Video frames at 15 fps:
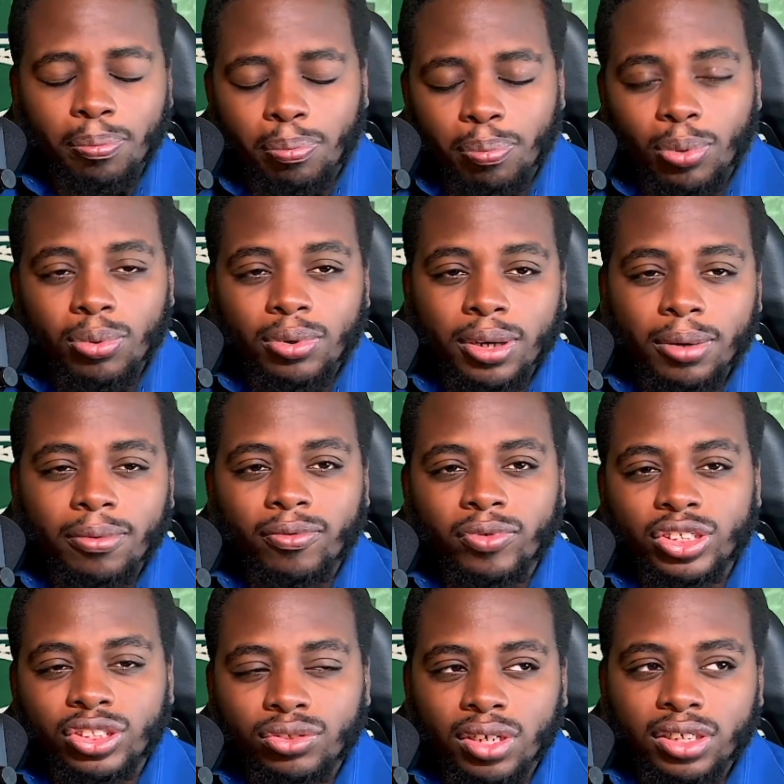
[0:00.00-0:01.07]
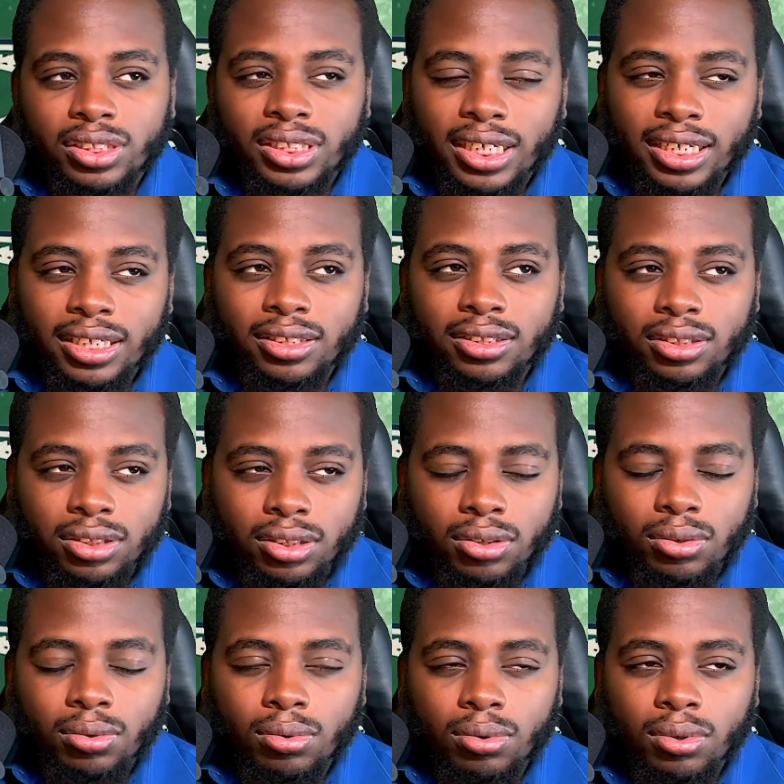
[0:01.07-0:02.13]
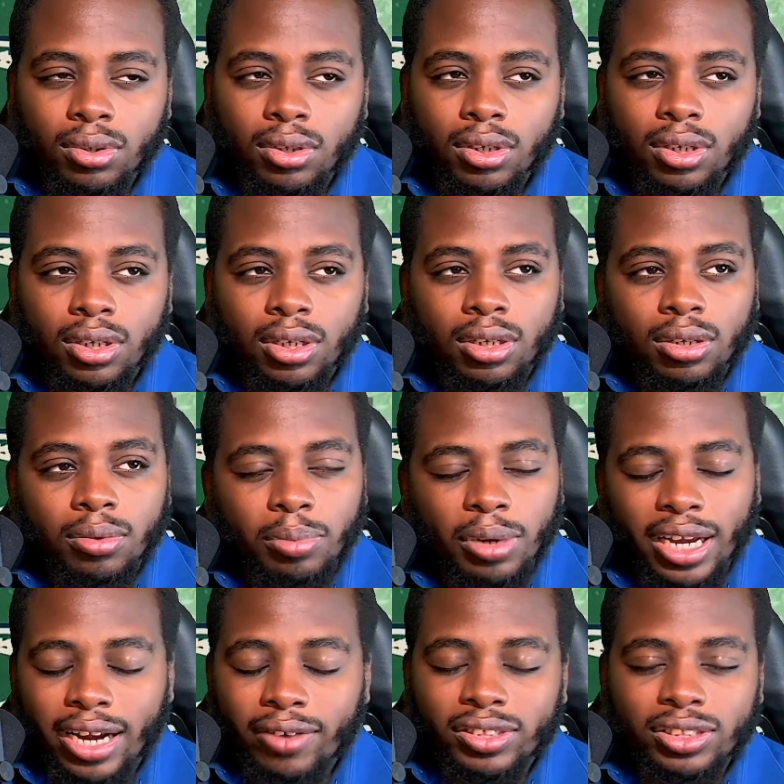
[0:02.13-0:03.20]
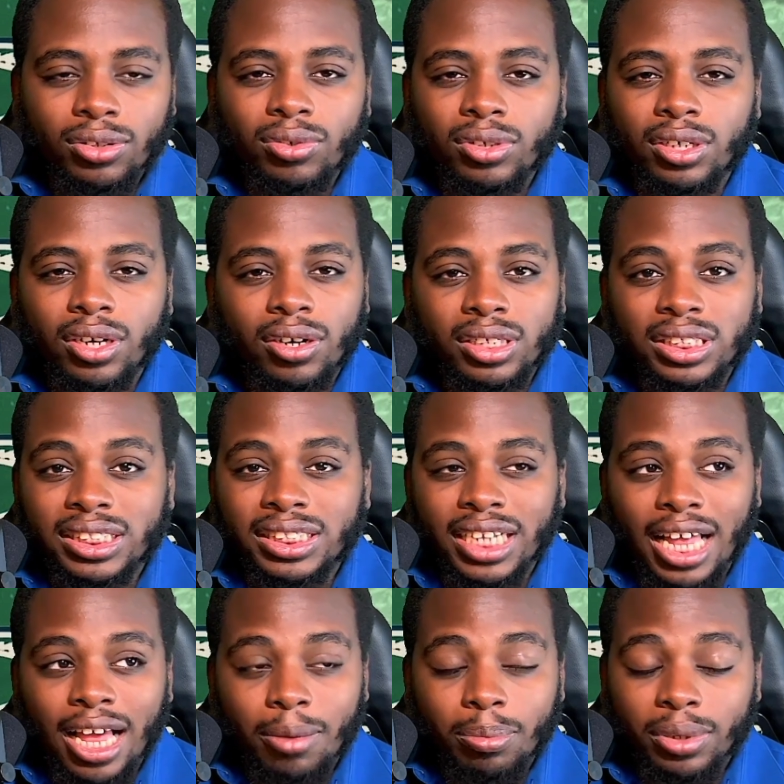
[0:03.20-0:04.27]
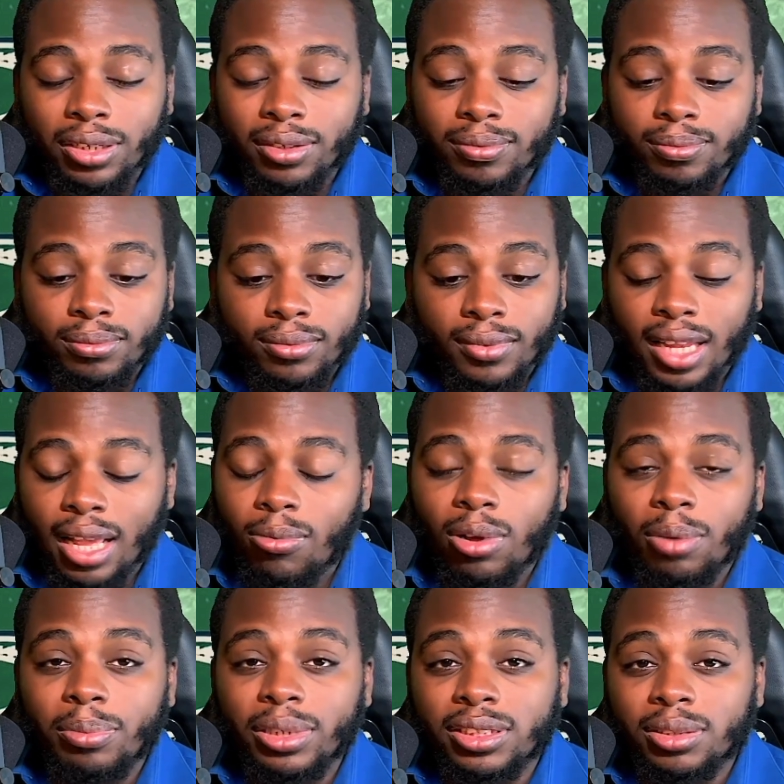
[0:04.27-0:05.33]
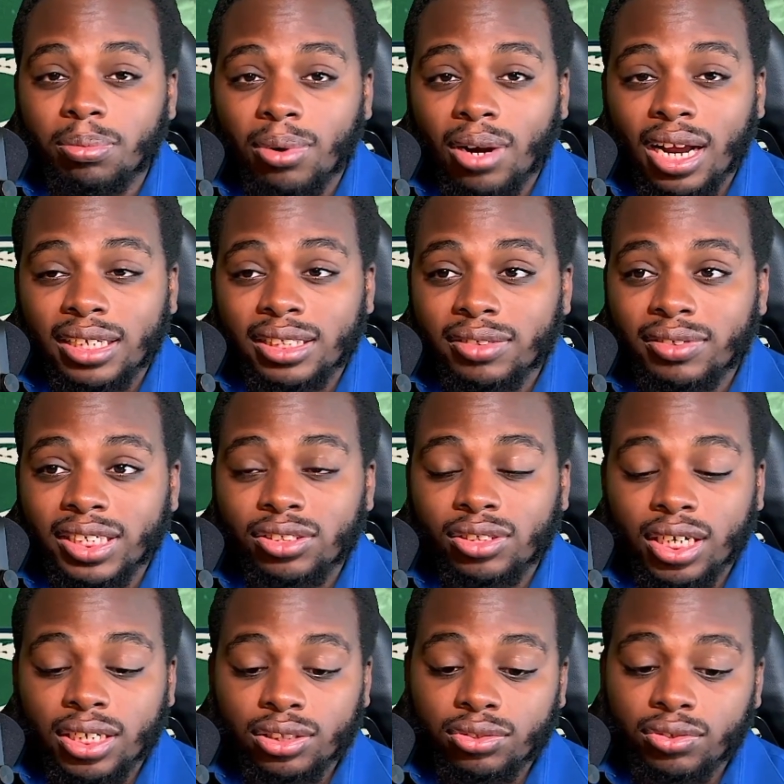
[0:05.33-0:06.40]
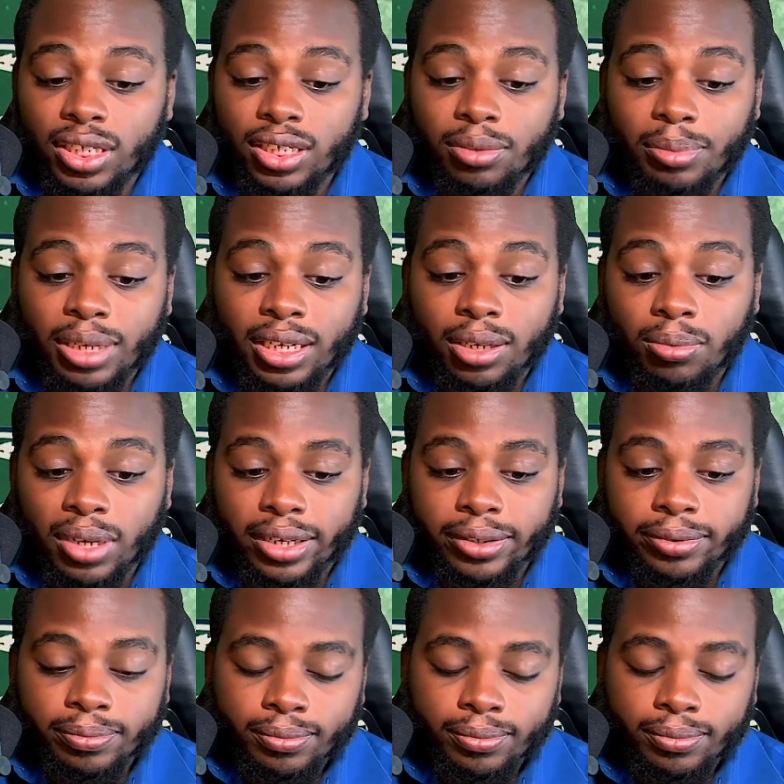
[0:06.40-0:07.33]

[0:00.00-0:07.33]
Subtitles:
Budda restructured his too, but Arizona are sloppy. I wouldn't be surprised if they try to trade him anyway.